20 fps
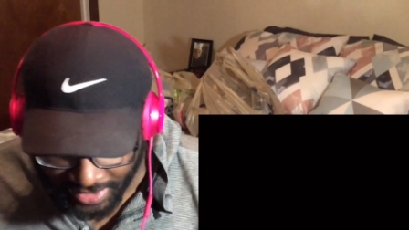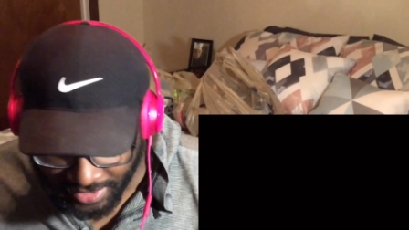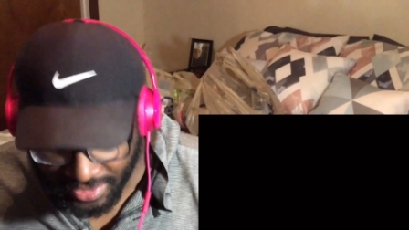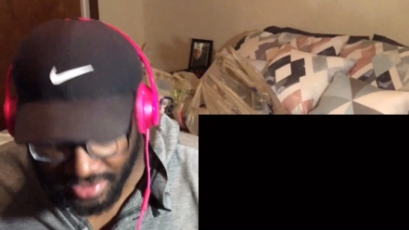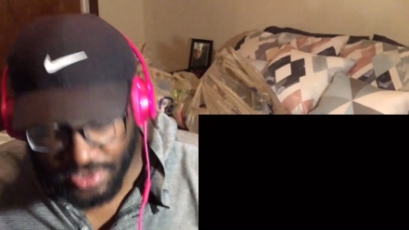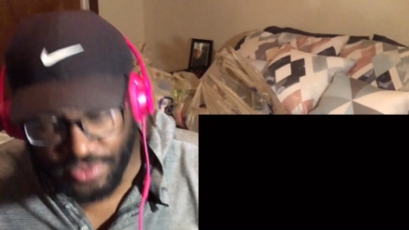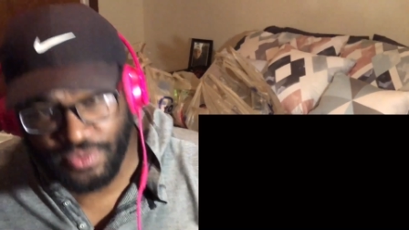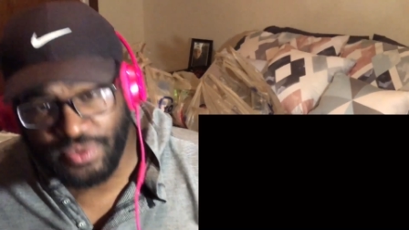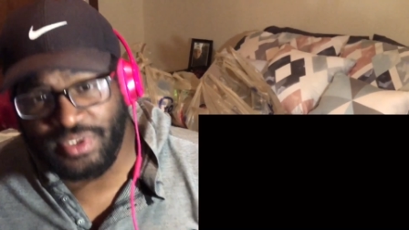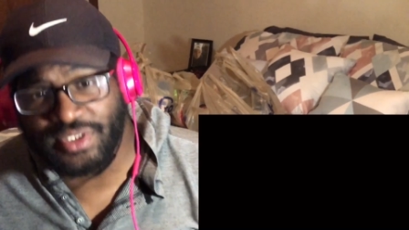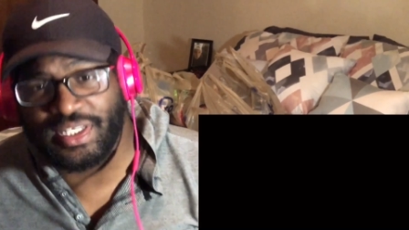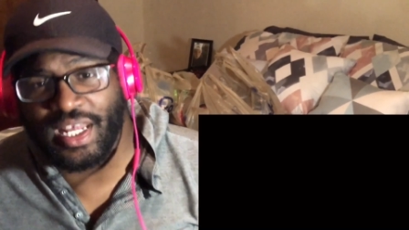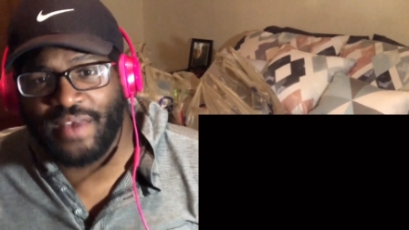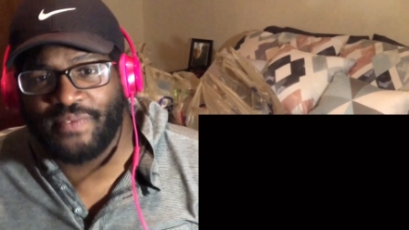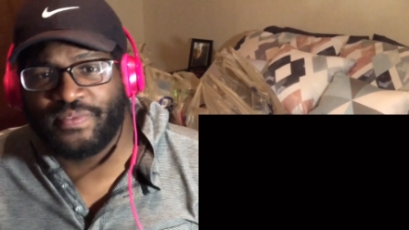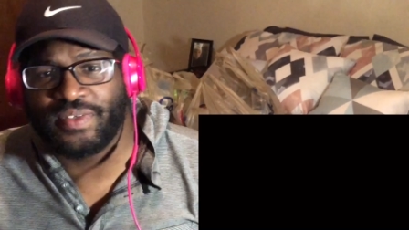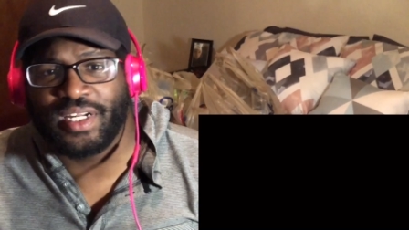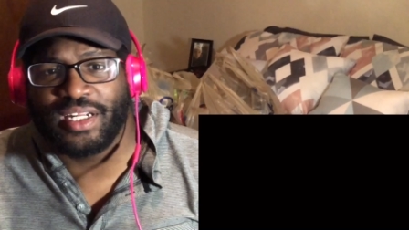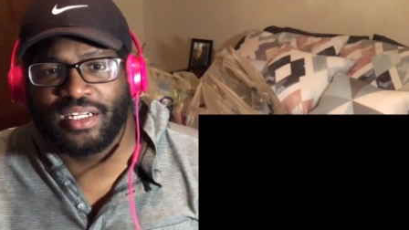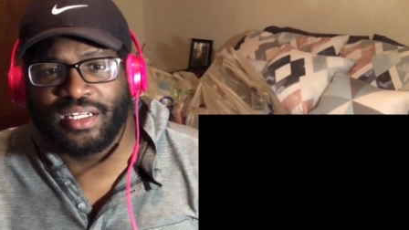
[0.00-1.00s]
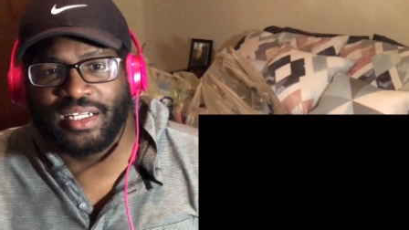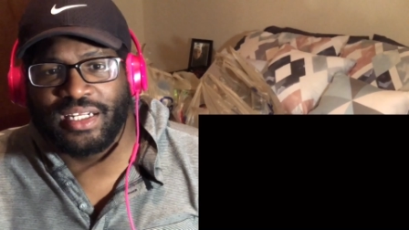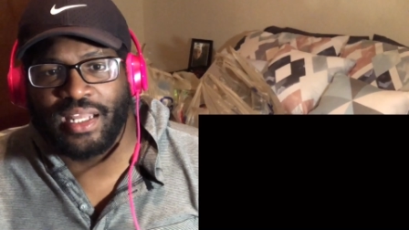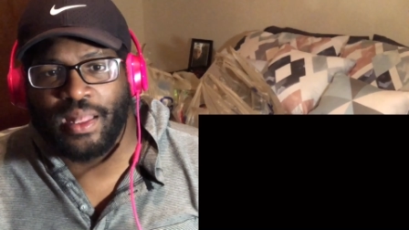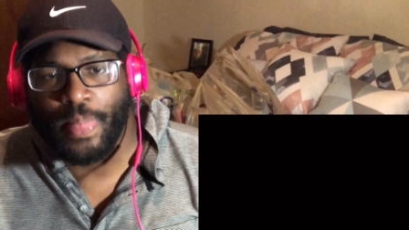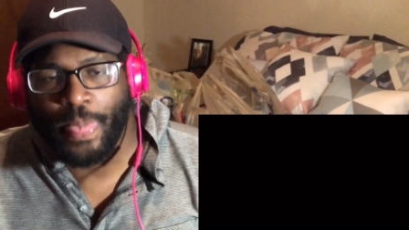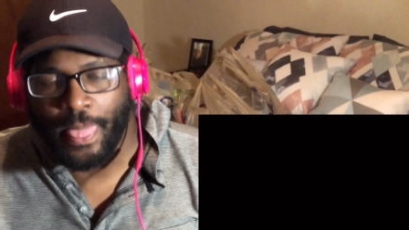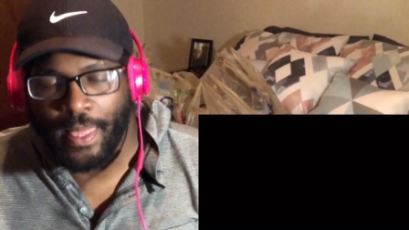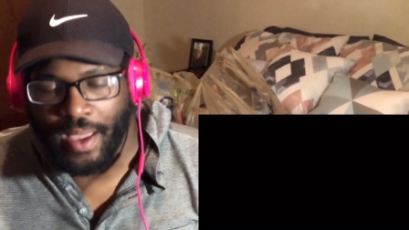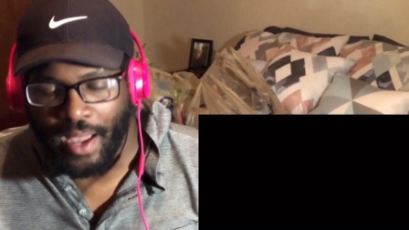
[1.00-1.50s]
This was definitely
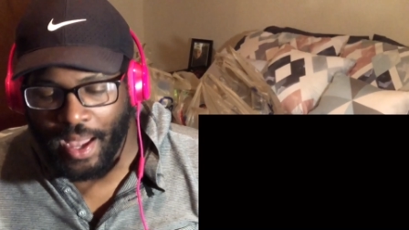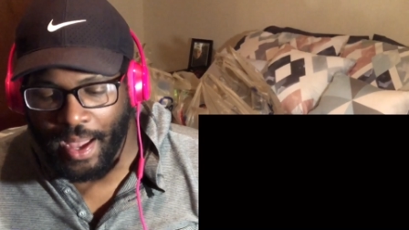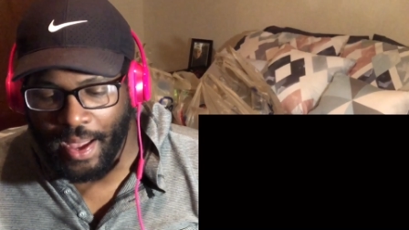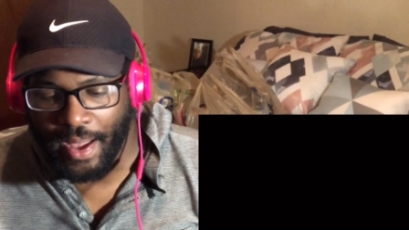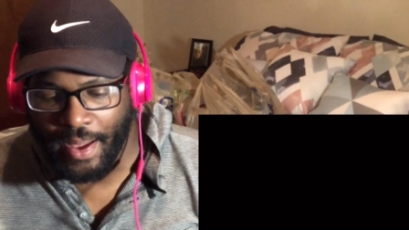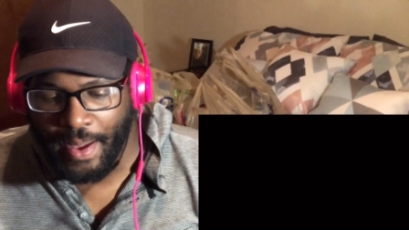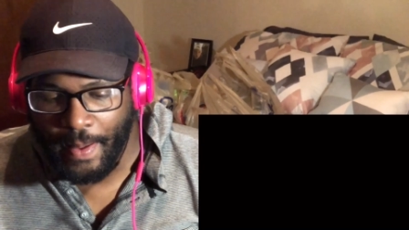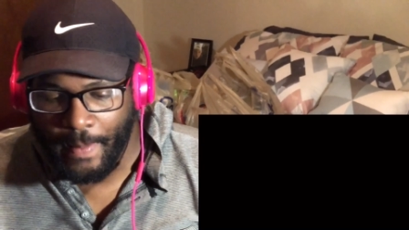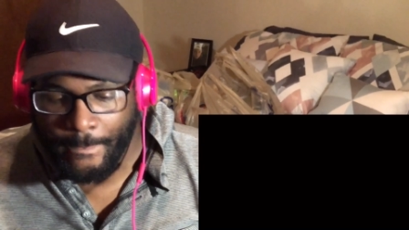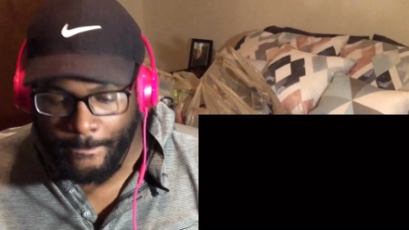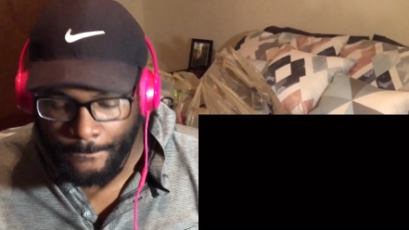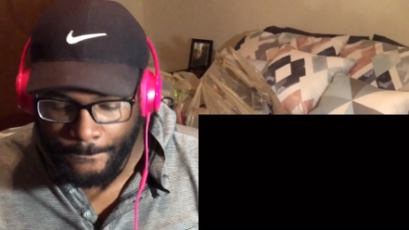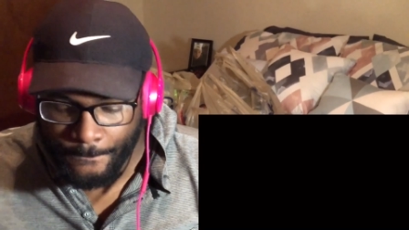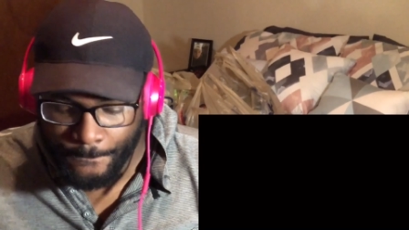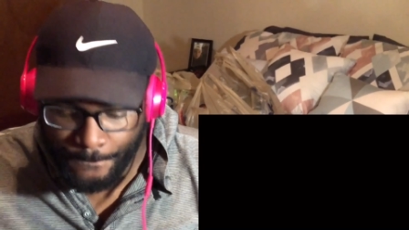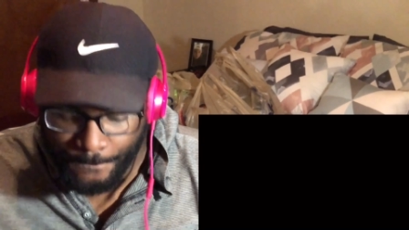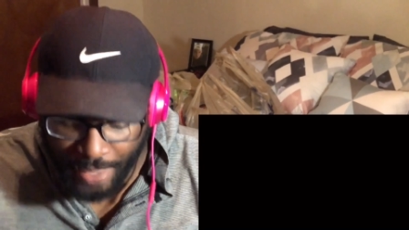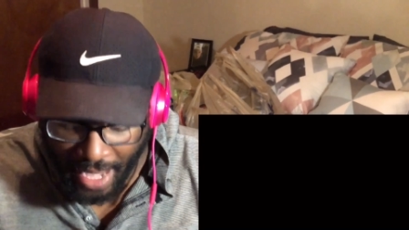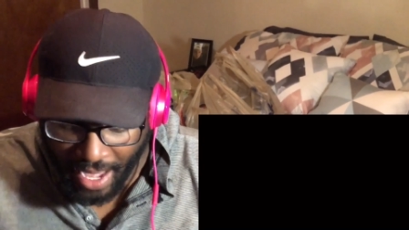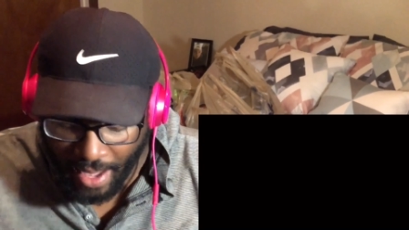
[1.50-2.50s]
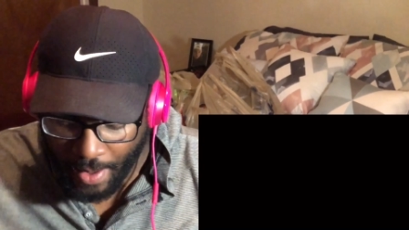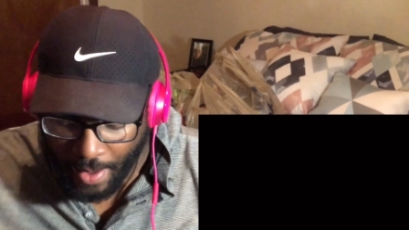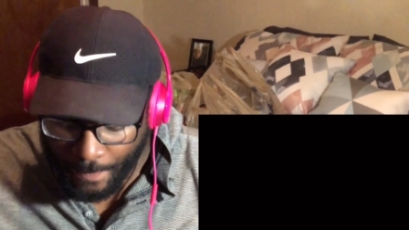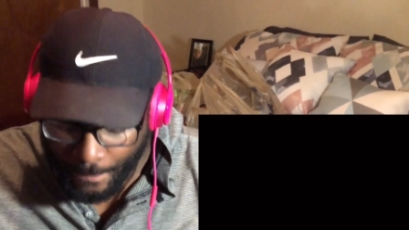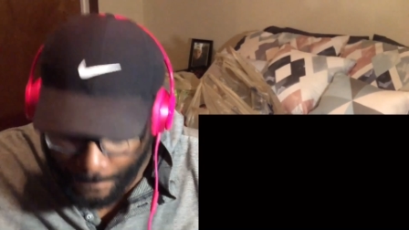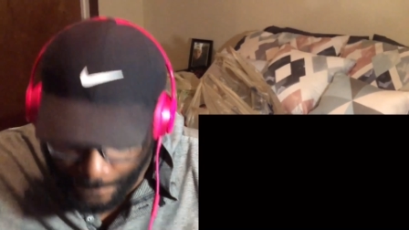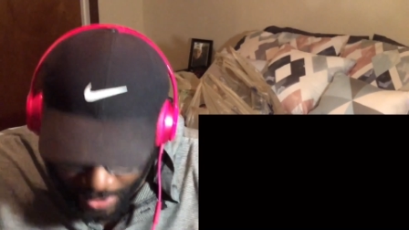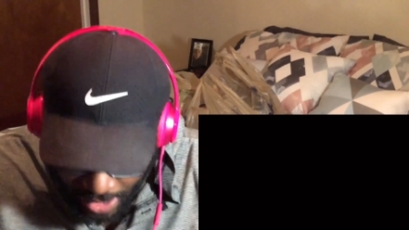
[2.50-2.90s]
a b- b-